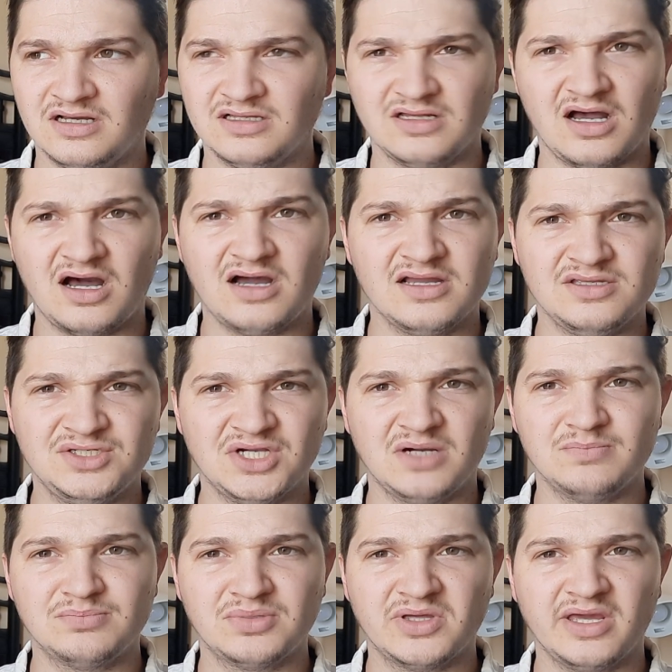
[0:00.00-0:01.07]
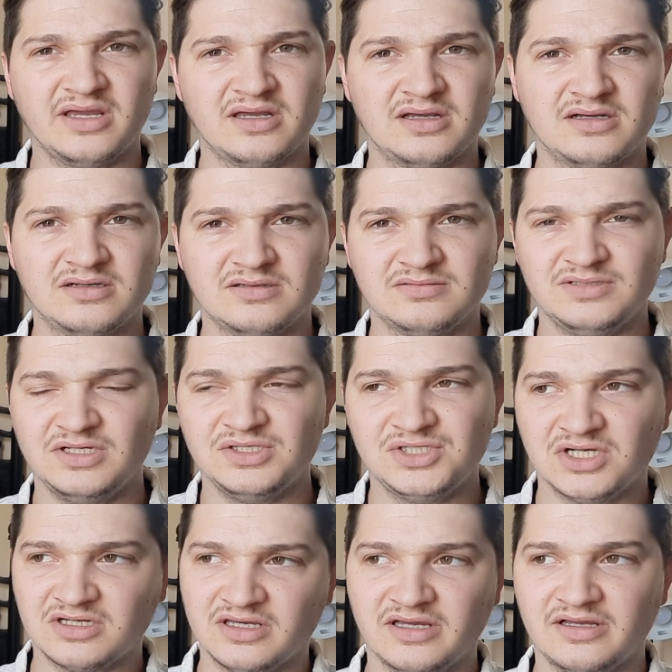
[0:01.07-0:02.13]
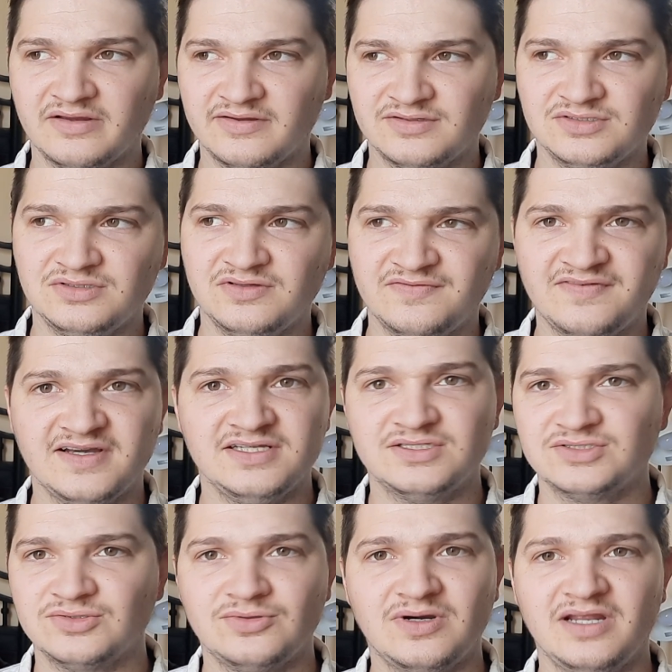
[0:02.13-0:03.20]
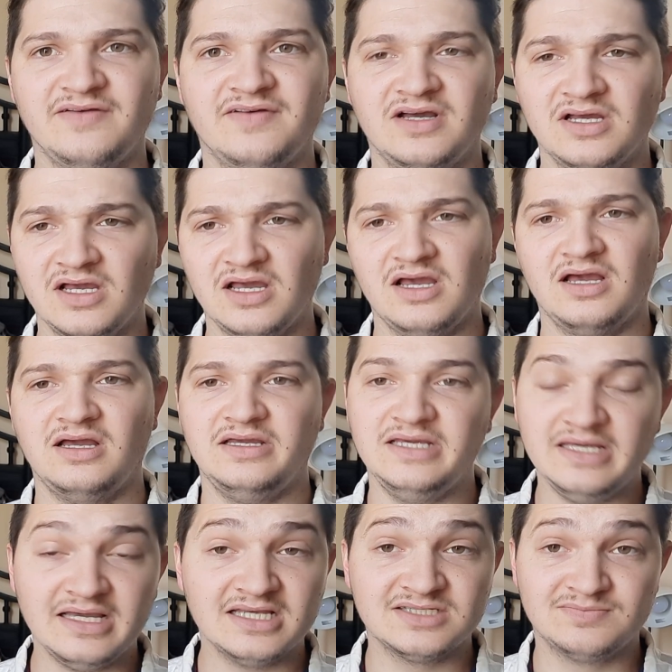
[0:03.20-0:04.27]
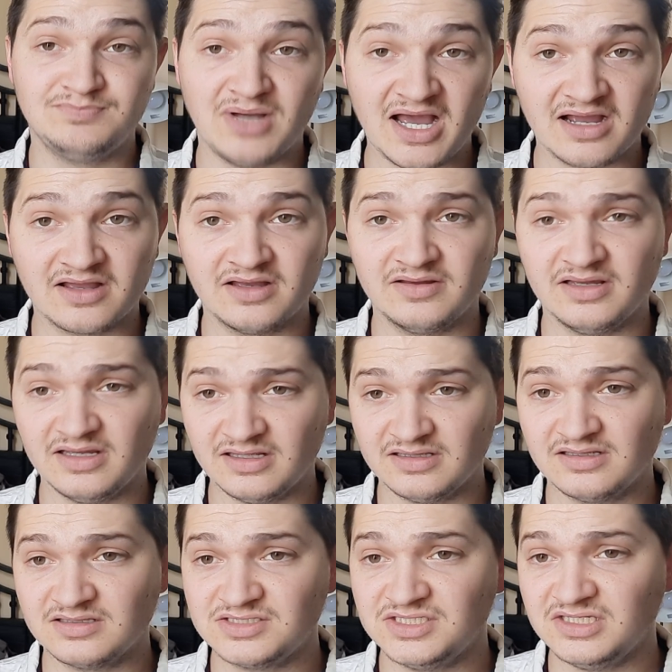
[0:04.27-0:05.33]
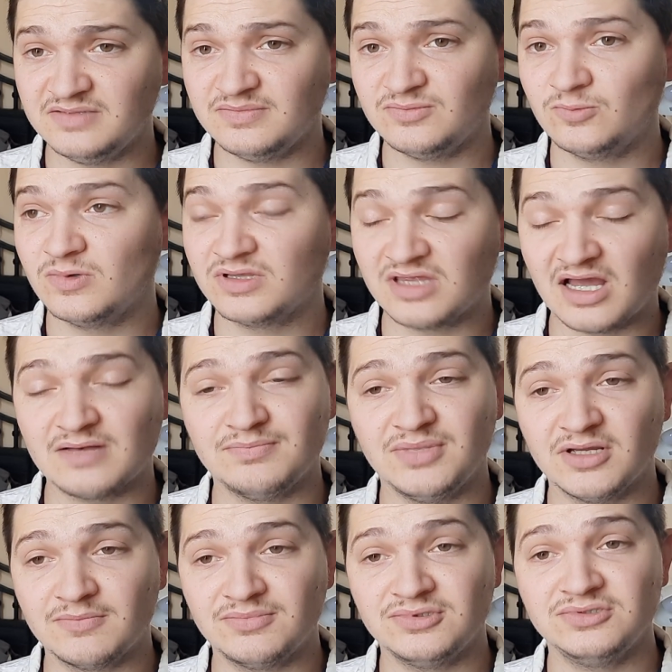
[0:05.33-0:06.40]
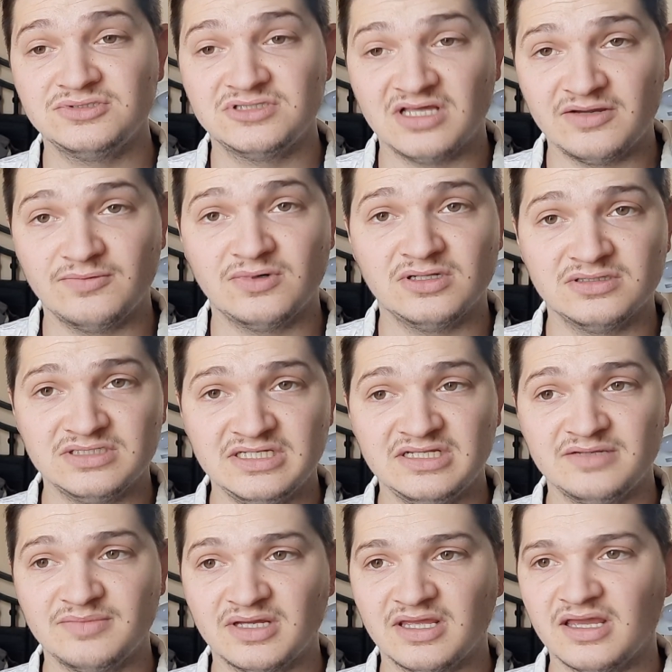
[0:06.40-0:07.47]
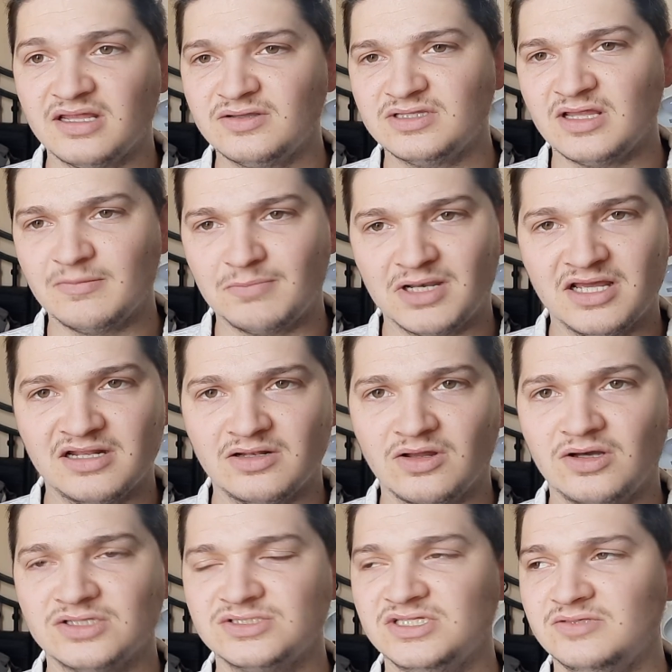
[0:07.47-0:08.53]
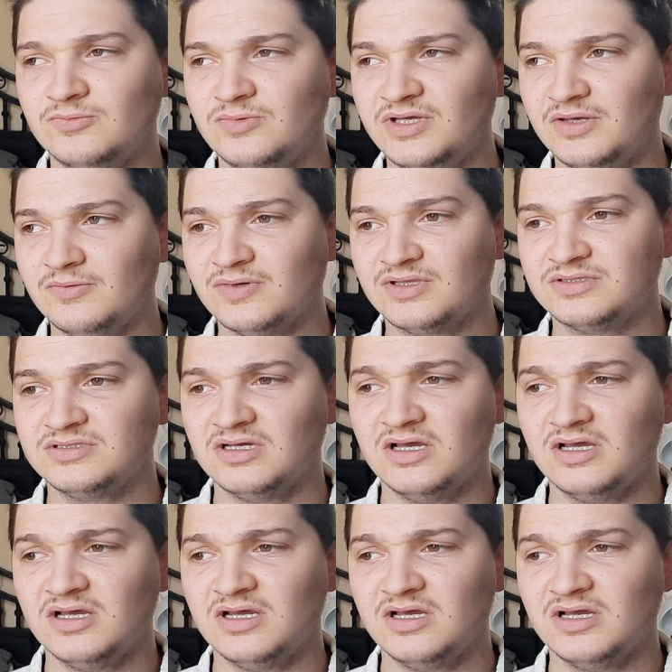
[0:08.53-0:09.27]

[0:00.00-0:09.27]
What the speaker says: high jump kick, ninja kick to the face or whatever. He is back in the team with that big boot. They will need him again. They played last week with